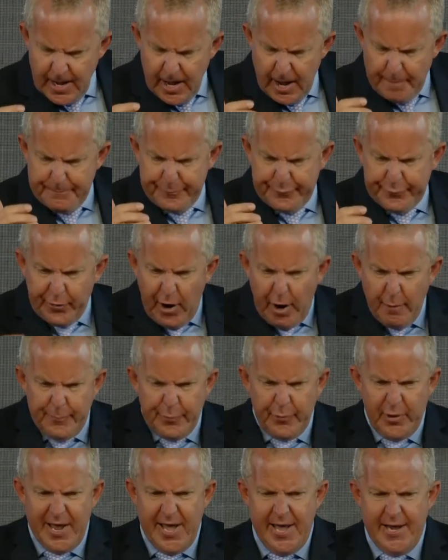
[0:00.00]

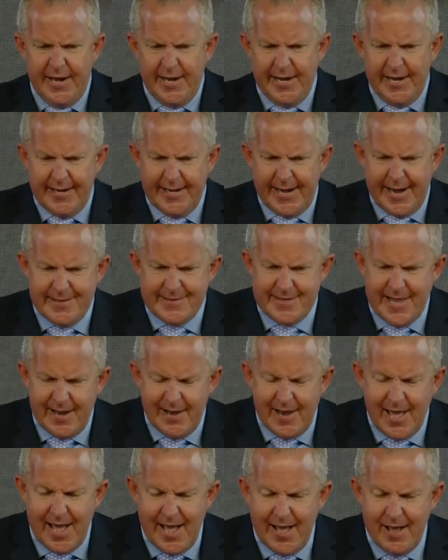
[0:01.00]
appropriated it in
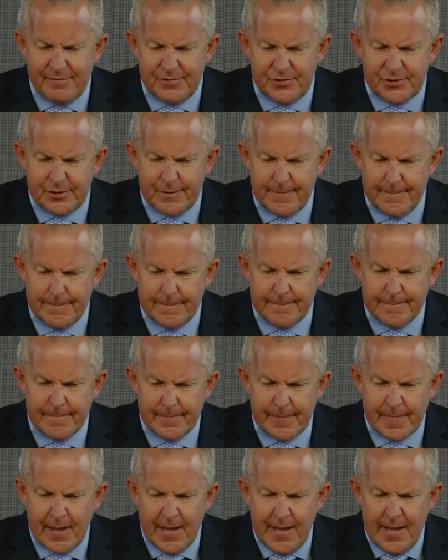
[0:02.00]
their lives,
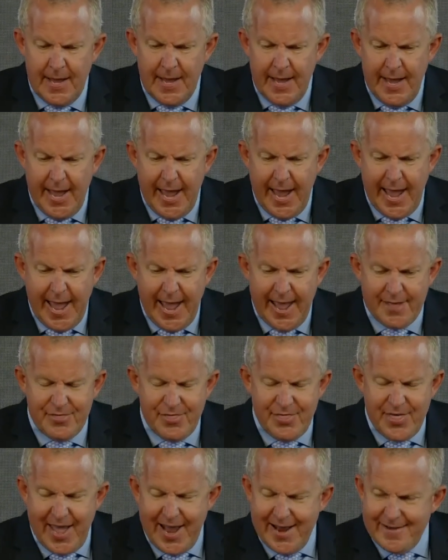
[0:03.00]

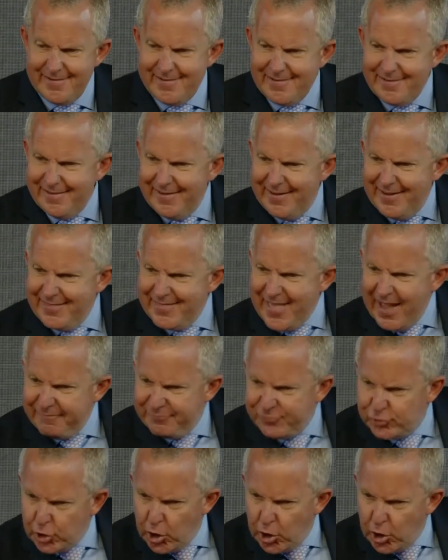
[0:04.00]
and then they've